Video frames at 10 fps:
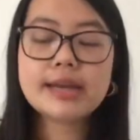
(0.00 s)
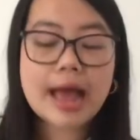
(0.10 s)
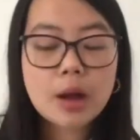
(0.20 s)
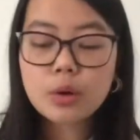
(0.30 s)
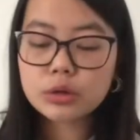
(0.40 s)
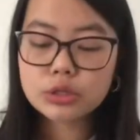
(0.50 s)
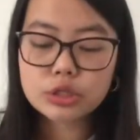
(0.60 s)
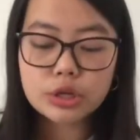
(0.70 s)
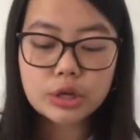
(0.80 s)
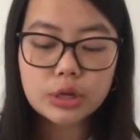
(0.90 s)
Now on
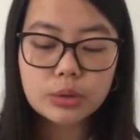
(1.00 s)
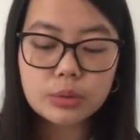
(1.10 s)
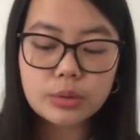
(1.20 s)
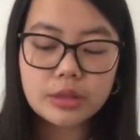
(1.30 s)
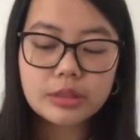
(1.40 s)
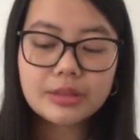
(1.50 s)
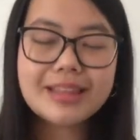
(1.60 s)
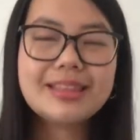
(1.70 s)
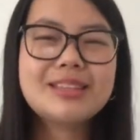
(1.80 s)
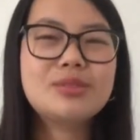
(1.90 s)
to
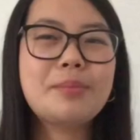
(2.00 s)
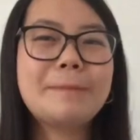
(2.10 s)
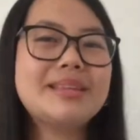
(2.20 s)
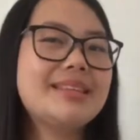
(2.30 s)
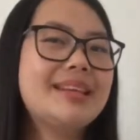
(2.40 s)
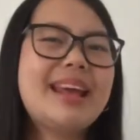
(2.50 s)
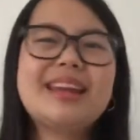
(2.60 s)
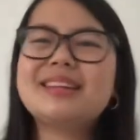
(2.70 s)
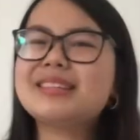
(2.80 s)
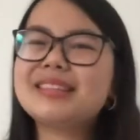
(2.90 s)
like little
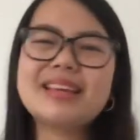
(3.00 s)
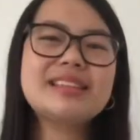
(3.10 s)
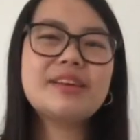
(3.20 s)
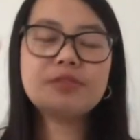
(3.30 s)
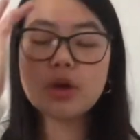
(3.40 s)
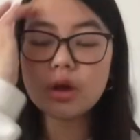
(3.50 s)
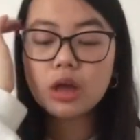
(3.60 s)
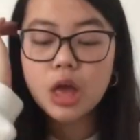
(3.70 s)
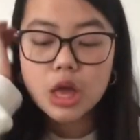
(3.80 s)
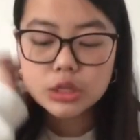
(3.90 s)
miscellaneous things I've got.